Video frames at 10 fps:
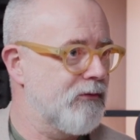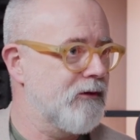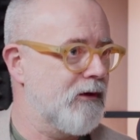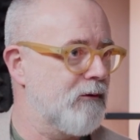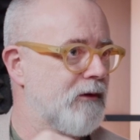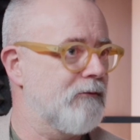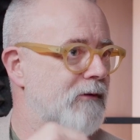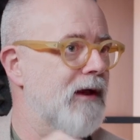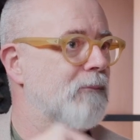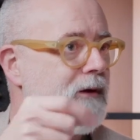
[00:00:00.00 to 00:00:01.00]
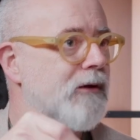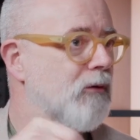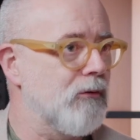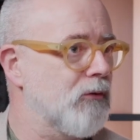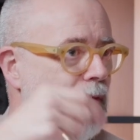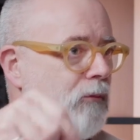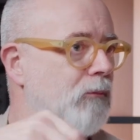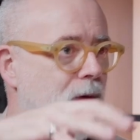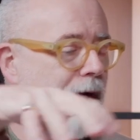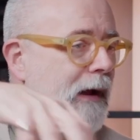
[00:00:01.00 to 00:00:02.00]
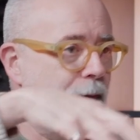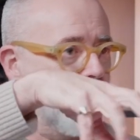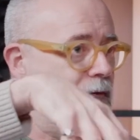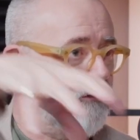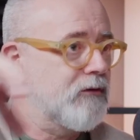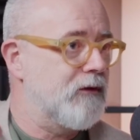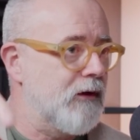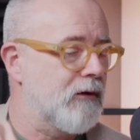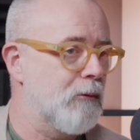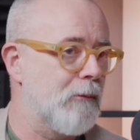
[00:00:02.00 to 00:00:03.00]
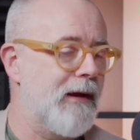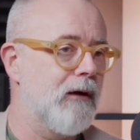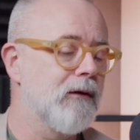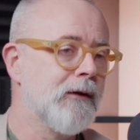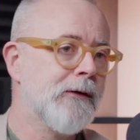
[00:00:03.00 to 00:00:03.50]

in a family or however it's come about,